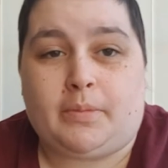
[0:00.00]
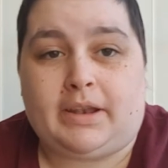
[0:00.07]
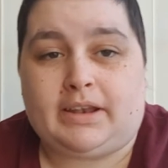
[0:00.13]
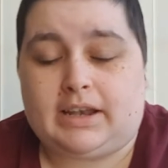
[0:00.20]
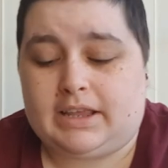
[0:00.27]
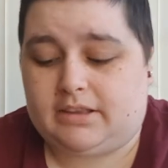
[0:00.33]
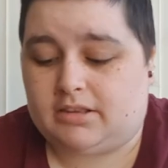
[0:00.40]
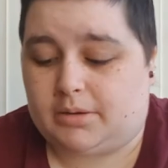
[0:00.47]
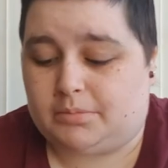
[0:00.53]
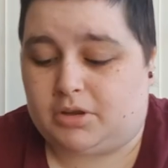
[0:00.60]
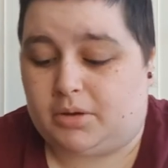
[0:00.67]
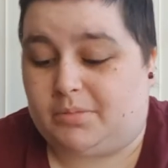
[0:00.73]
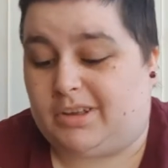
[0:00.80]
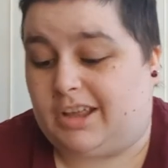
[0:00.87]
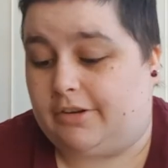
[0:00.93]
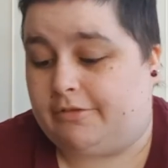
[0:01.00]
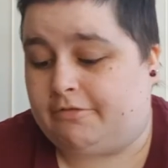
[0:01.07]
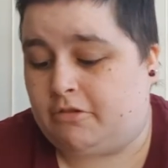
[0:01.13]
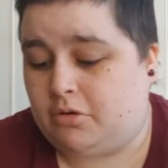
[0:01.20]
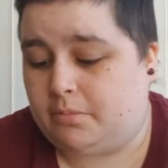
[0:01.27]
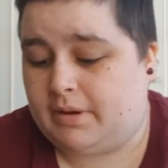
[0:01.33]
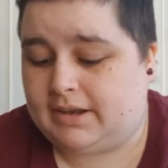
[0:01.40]
medley, sometimes I get a
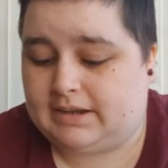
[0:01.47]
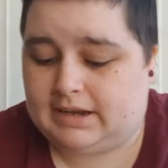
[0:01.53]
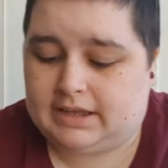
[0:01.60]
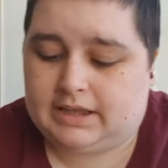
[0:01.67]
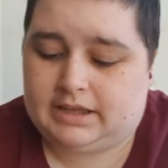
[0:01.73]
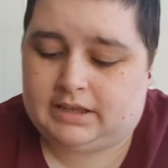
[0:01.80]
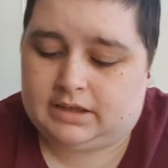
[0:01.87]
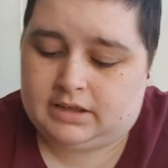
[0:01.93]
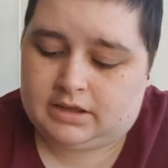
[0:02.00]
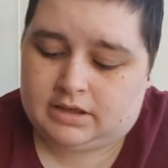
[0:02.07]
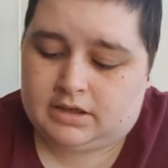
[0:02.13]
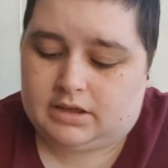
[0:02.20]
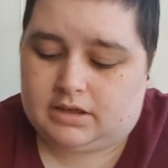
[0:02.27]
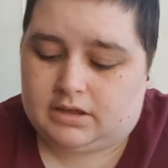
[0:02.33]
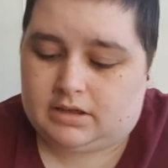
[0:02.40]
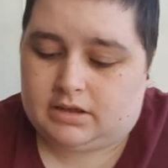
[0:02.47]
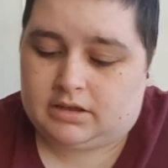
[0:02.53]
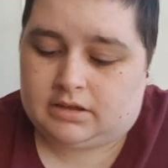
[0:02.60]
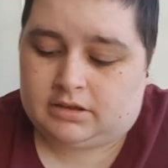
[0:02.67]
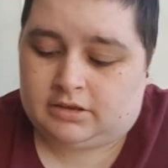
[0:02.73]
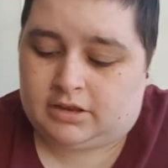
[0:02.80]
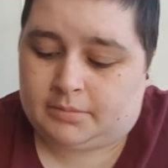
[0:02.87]
fruit medley,
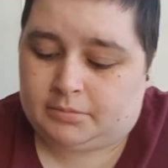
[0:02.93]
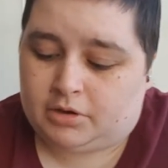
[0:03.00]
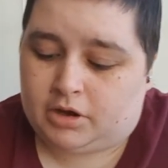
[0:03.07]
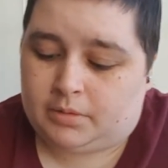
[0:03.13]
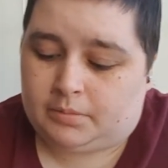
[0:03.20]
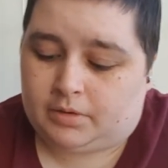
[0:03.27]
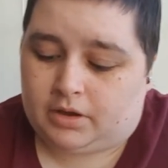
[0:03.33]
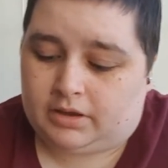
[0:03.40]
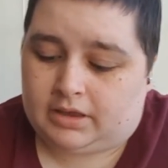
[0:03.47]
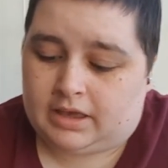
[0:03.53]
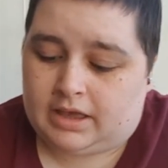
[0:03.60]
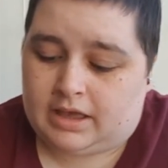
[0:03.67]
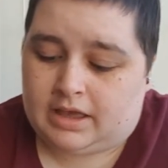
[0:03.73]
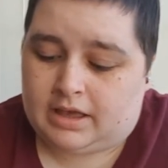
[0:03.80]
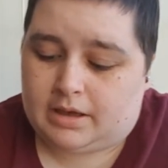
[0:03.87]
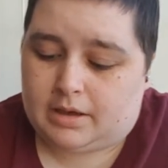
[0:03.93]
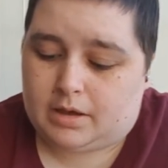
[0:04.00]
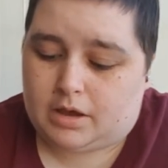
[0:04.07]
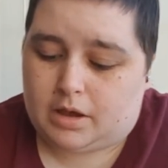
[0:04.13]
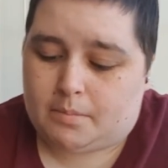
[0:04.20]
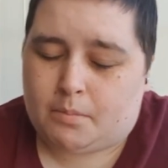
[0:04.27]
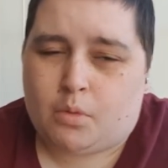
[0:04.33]
sometimes I get
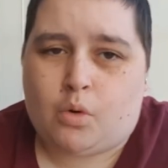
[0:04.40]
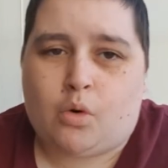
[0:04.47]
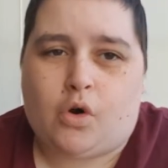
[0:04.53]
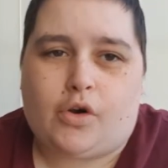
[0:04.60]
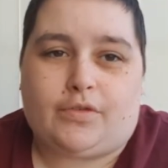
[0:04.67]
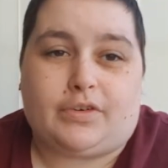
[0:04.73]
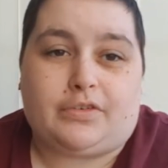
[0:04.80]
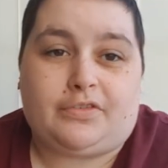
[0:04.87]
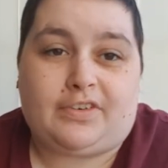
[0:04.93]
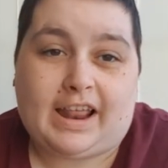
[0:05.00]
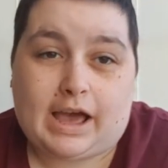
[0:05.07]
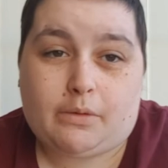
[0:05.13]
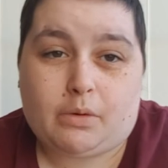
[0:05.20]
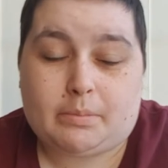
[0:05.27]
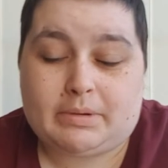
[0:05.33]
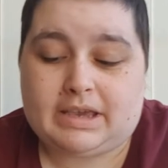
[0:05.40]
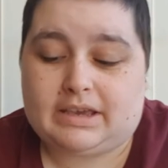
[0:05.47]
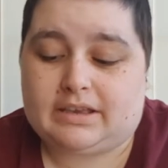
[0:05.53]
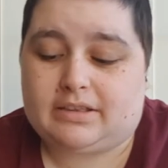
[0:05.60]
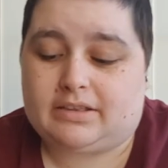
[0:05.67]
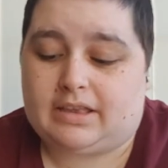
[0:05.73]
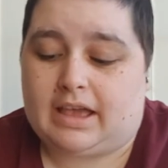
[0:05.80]
more of a flour
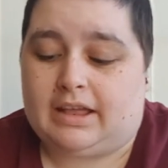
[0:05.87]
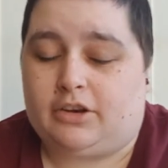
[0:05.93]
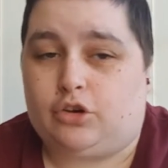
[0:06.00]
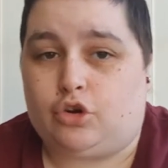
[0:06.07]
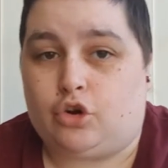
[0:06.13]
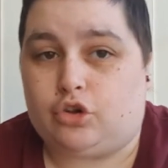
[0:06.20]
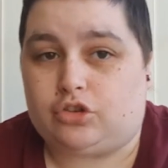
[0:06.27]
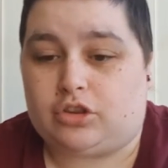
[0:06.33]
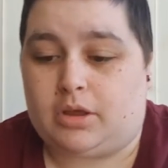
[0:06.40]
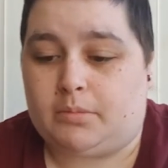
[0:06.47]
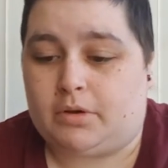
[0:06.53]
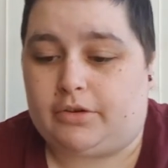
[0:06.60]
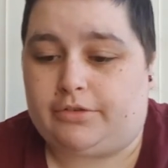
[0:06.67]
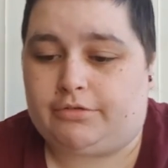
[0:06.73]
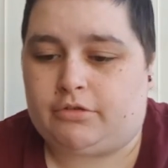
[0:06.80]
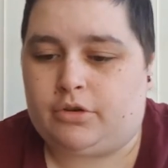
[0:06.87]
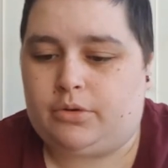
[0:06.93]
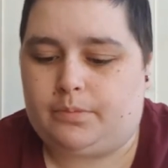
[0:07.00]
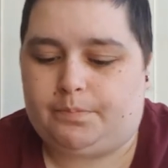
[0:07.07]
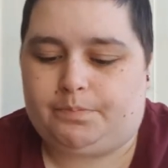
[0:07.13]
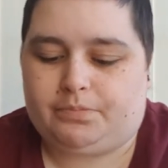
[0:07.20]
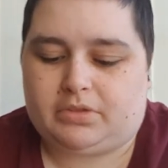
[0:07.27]
mix and not so much
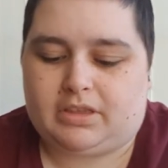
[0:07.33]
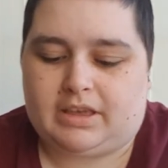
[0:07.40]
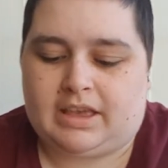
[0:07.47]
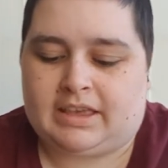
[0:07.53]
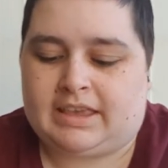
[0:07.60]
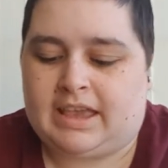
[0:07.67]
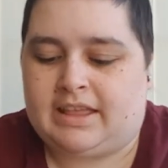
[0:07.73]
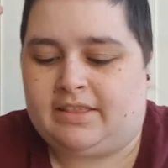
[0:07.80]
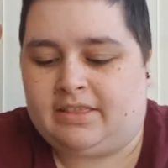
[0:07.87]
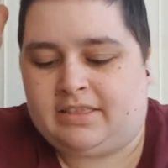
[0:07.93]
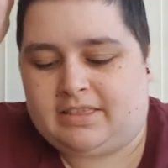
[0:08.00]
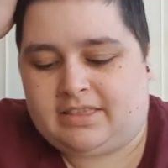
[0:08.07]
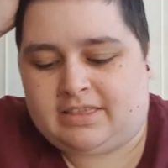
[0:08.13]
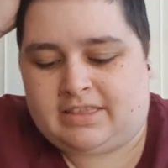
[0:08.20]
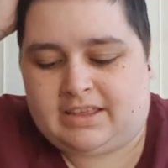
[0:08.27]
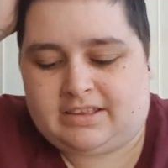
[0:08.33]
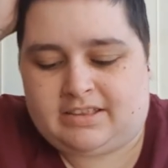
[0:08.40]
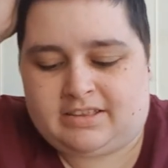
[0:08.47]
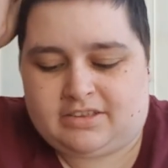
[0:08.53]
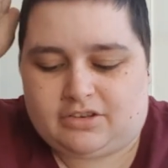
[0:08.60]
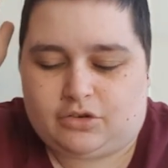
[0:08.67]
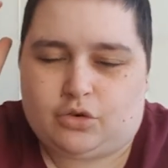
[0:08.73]
fruit. Again,
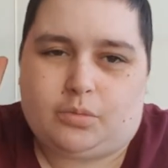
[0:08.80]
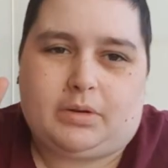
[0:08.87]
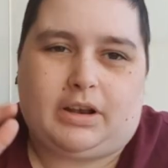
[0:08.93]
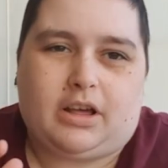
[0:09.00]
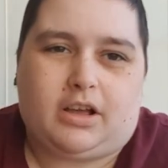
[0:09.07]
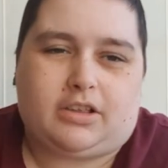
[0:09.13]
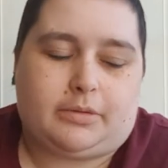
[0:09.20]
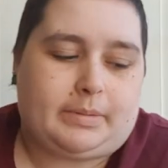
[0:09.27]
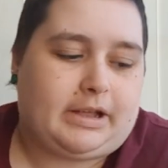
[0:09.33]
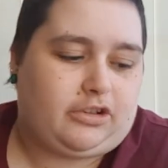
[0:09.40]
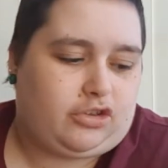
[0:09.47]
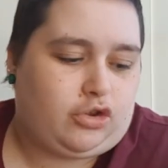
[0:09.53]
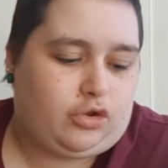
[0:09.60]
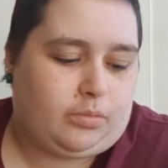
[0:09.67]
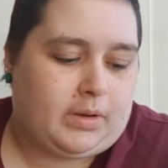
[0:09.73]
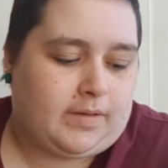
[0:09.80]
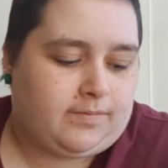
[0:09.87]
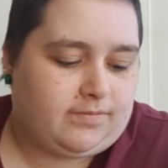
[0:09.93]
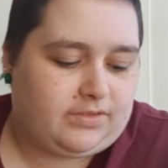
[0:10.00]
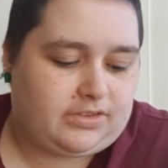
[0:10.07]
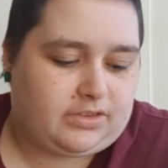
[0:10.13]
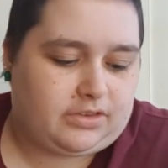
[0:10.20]
this normally lasts about 2
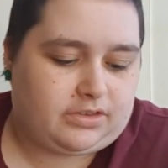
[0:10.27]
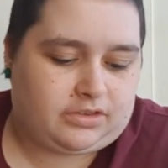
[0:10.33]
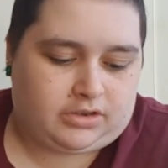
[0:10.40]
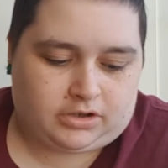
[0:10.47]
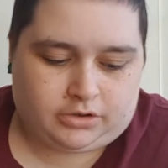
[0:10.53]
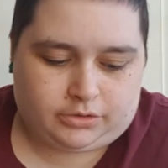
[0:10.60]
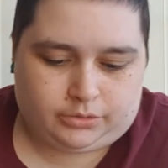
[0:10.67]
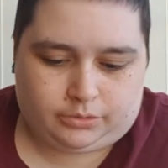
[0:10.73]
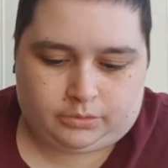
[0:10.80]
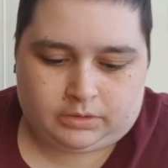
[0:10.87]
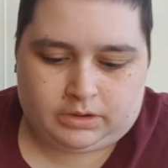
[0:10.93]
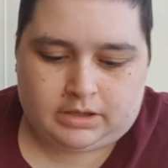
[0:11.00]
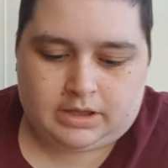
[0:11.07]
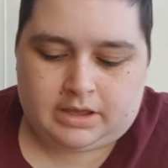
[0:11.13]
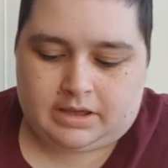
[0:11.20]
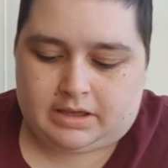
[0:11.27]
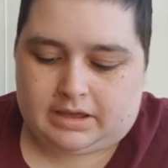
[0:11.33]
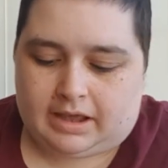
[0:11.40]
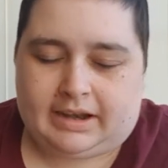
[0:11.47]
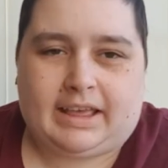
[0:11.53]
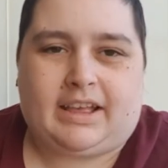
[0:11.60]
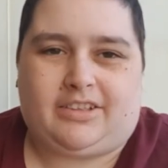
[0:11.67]
months, so,
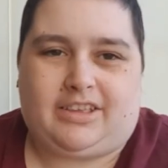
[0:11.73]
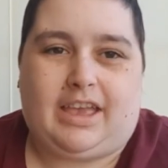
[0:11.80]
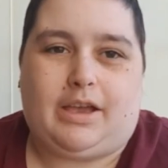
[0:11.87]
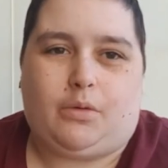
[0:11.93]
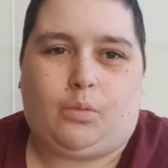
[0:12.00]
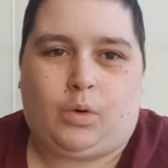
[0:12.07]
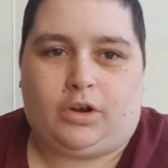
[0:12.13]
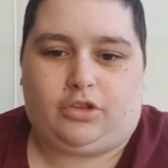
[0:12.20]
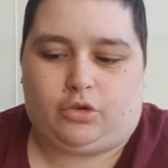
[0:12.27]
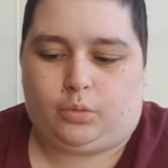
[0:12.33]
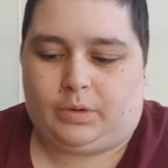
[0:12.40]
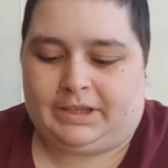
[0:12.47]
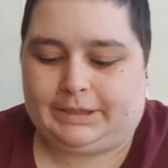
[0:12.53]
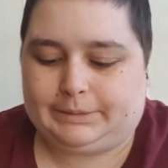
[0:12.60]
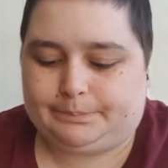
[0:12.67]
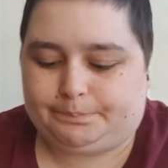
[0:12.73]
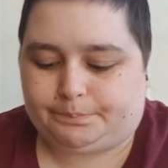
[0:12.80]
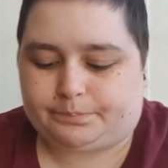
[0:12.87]
and it has it once a week.